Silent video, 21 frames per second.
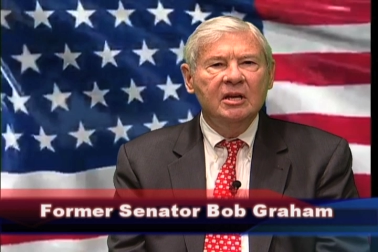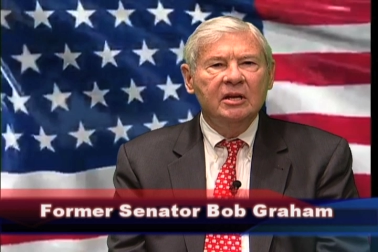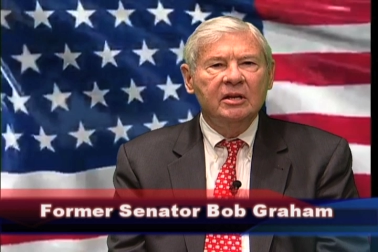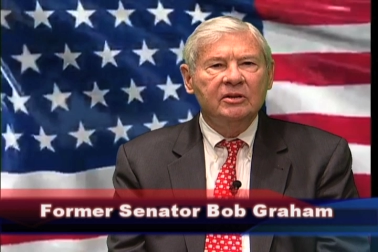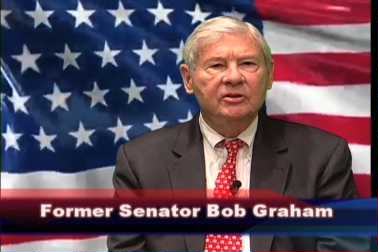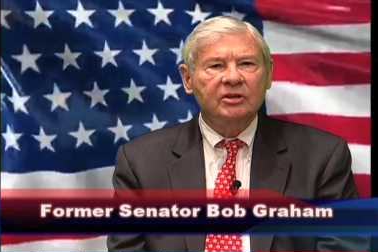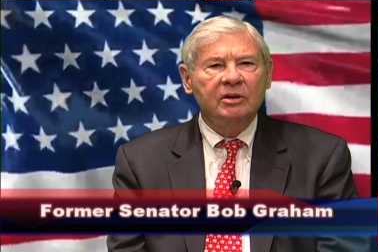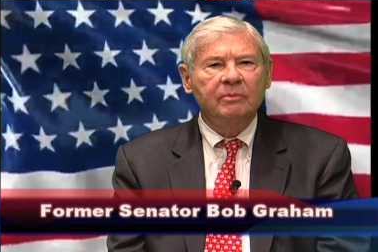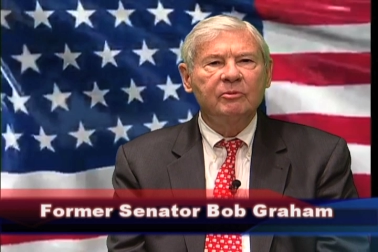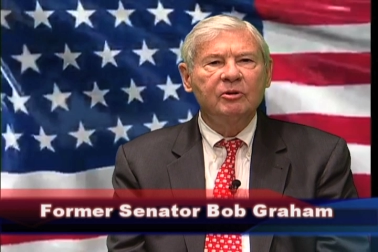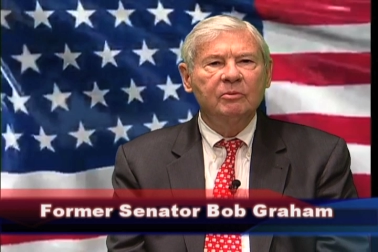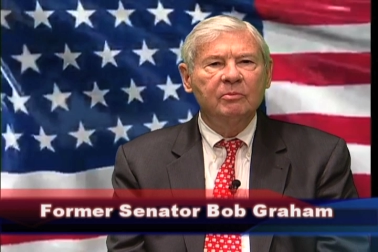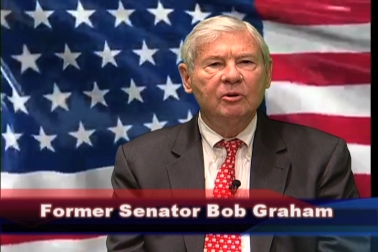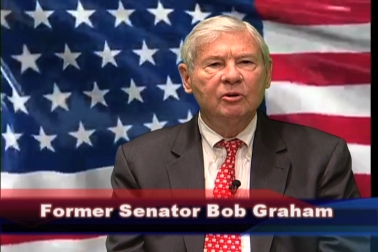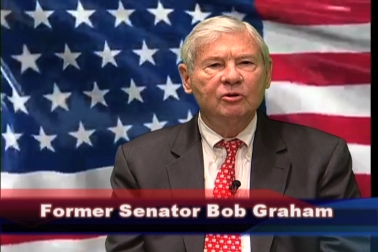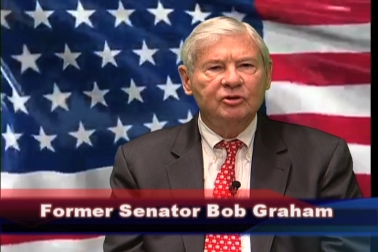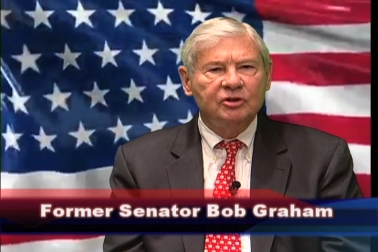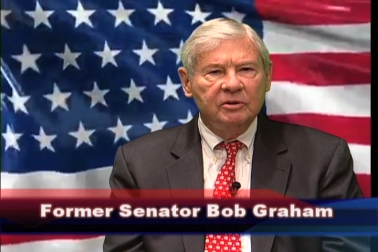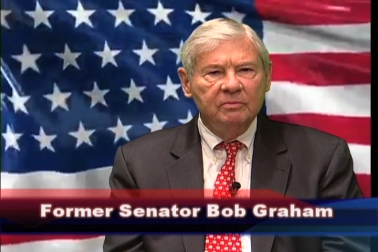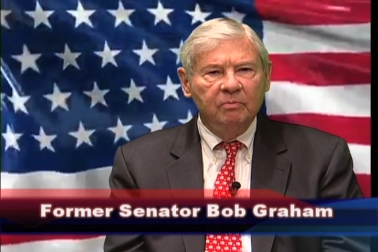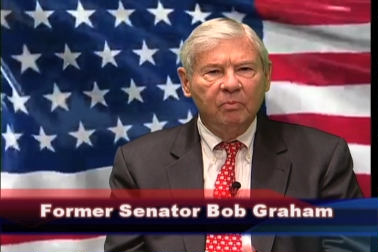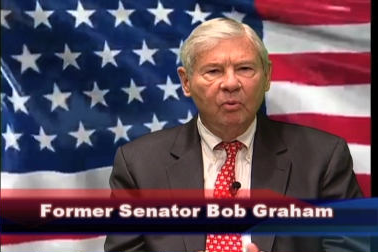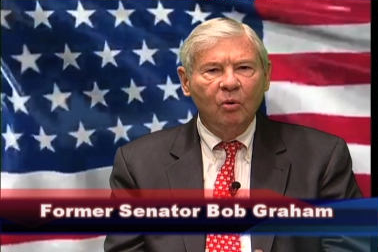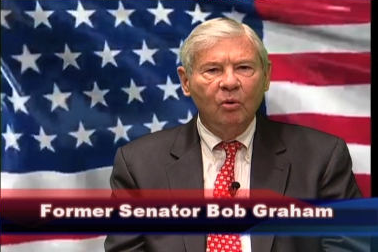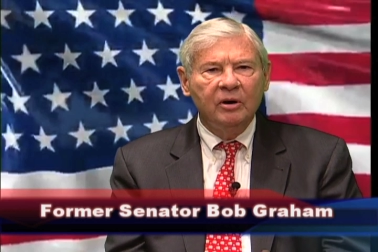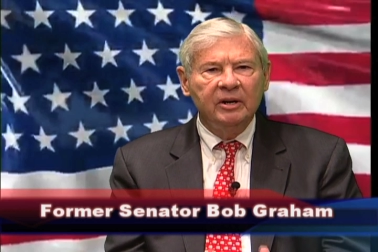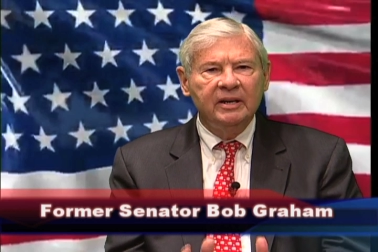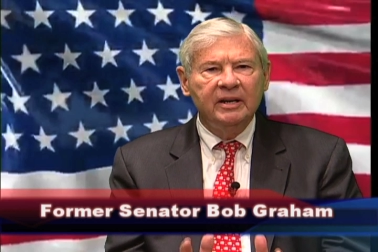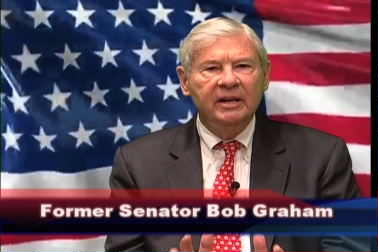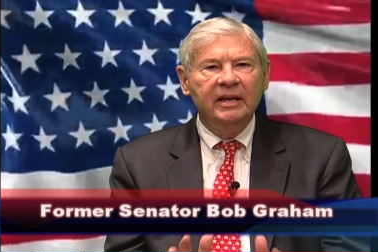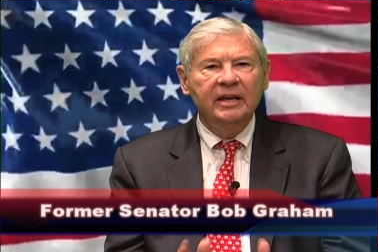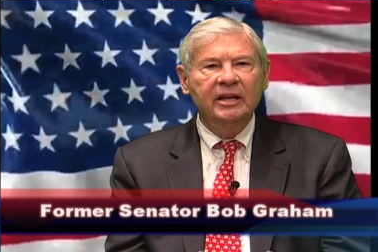some of the most
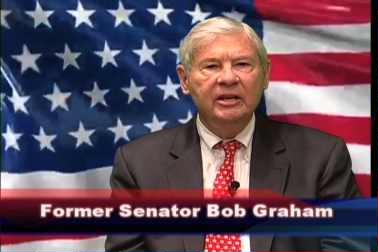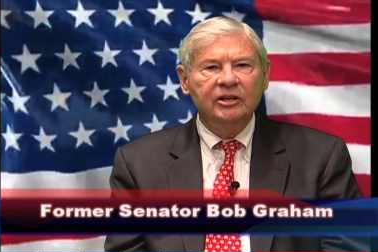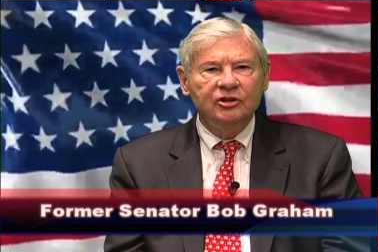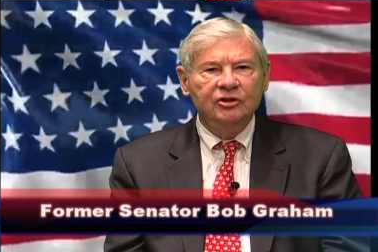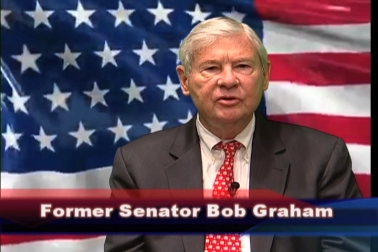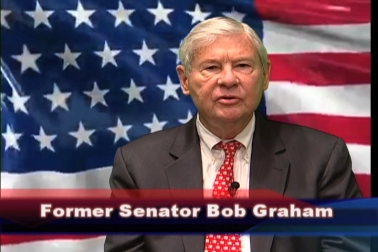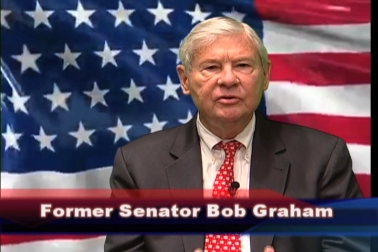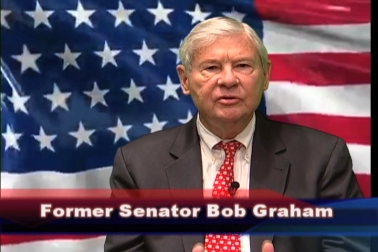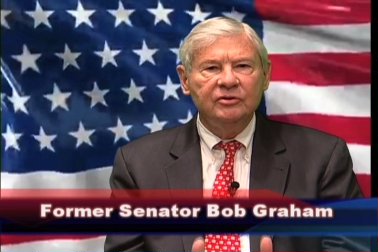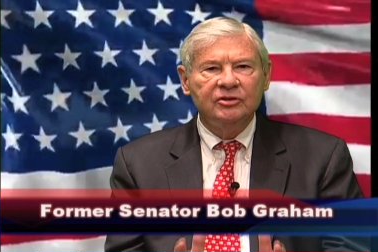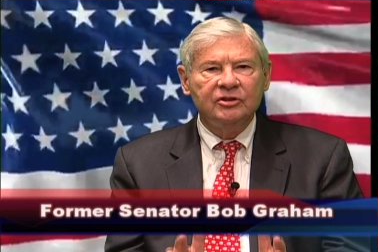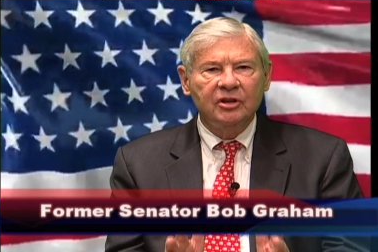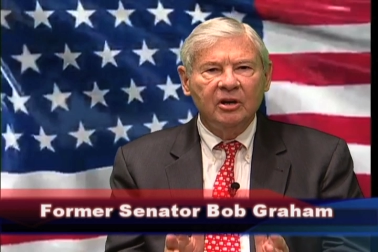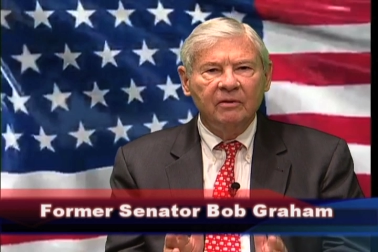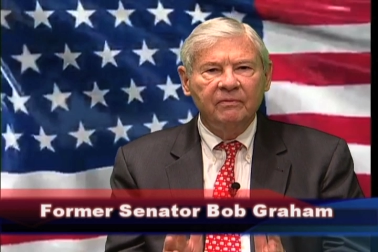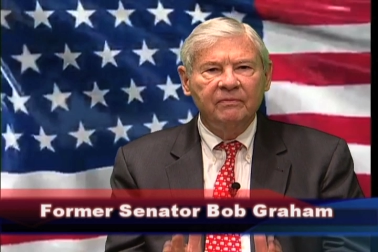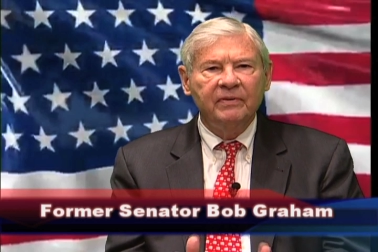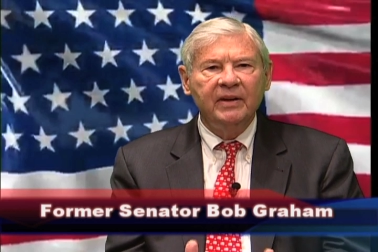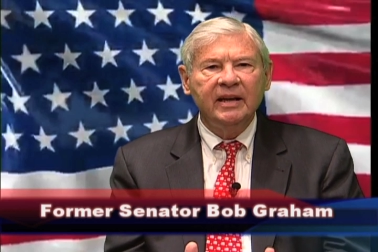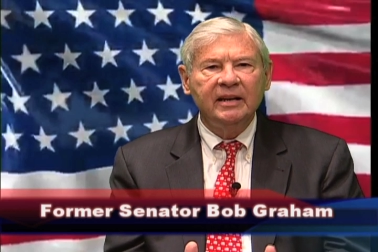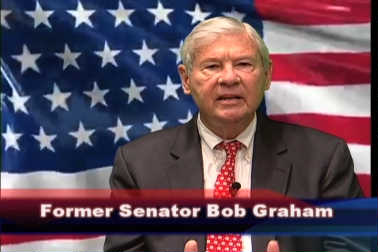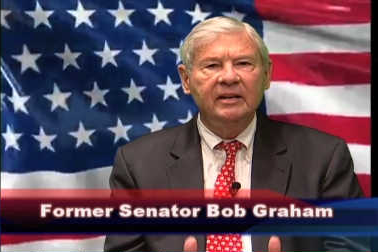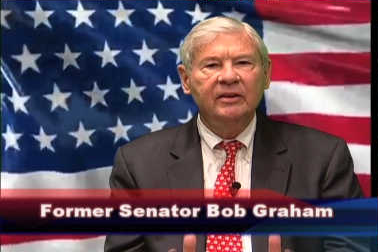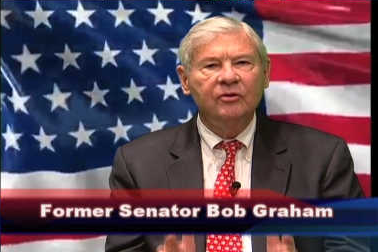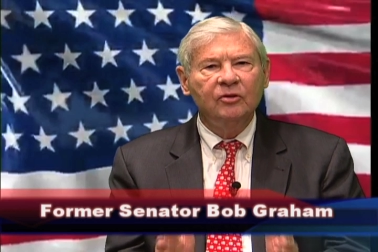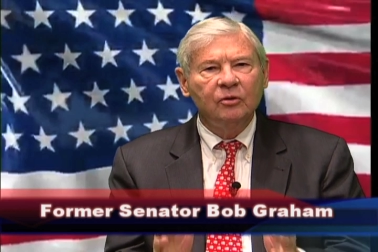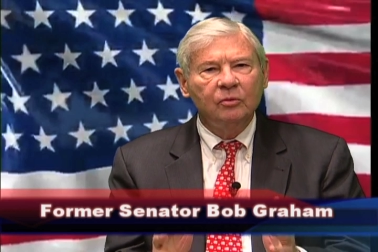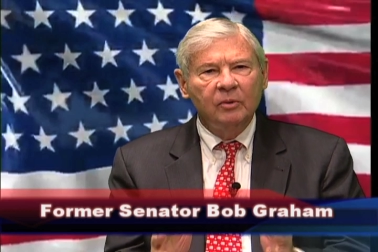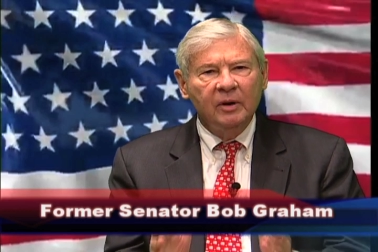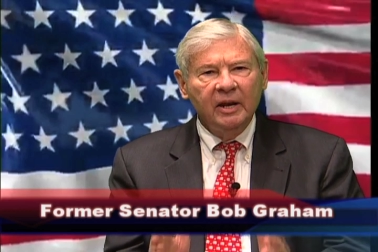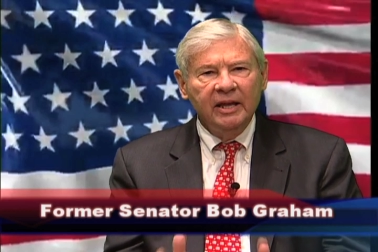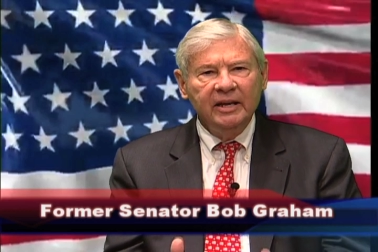important issues affecting
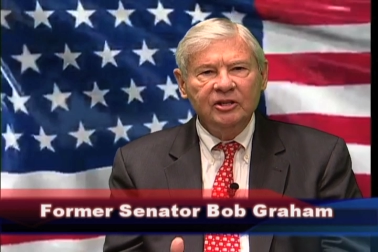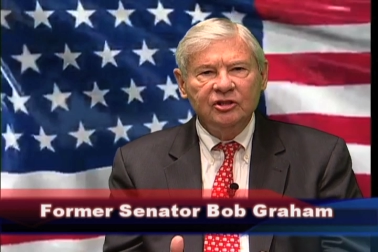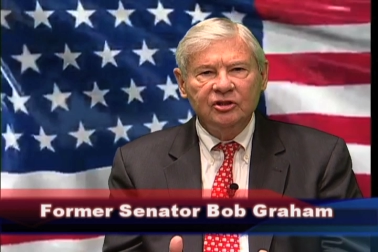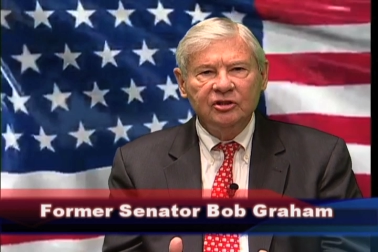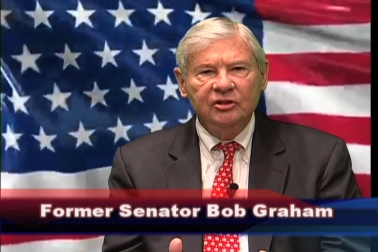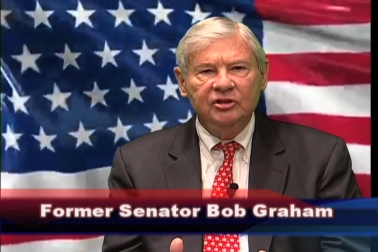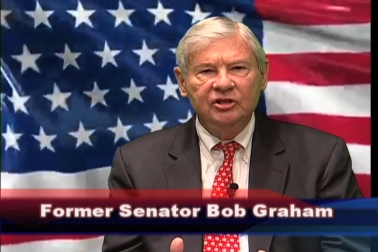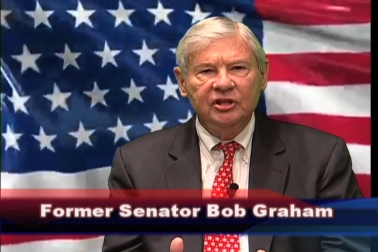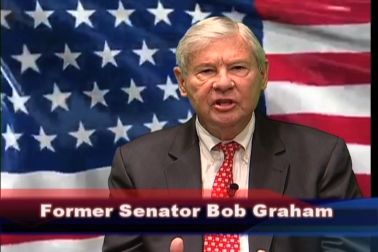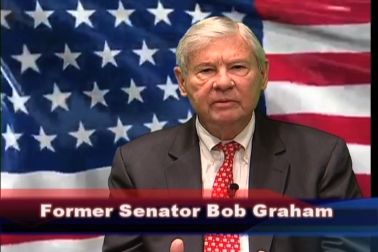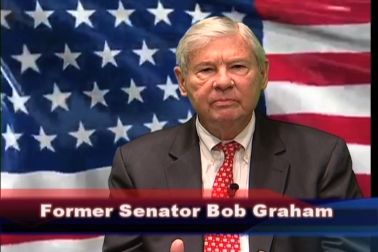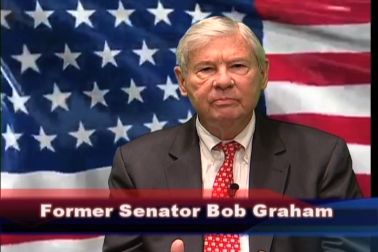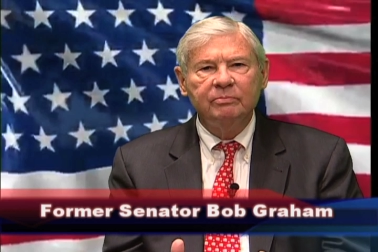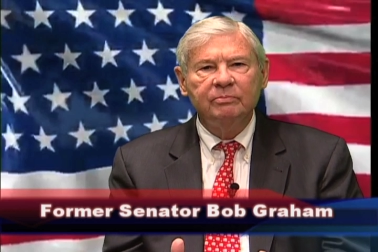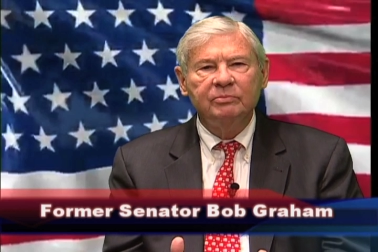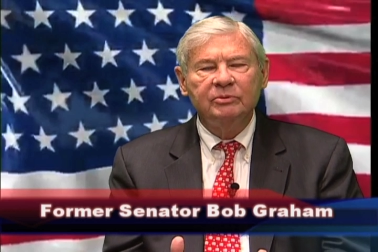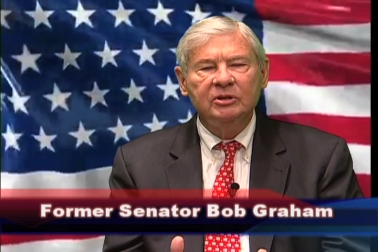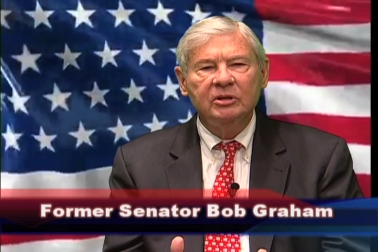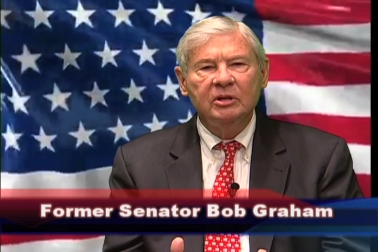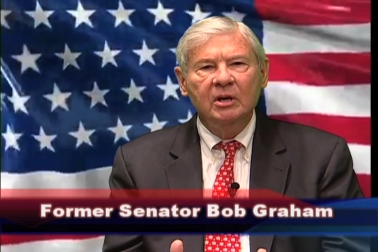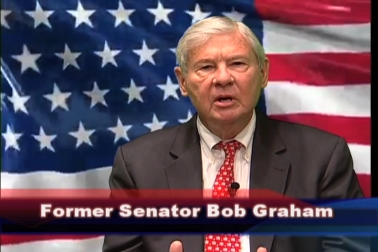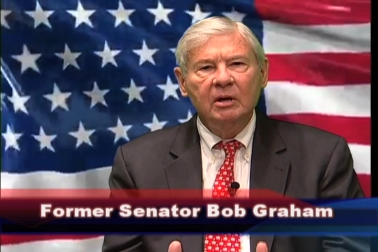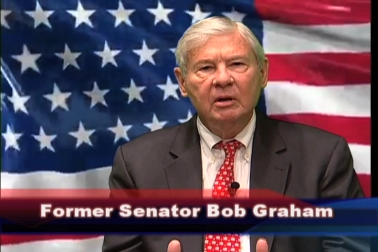the relationships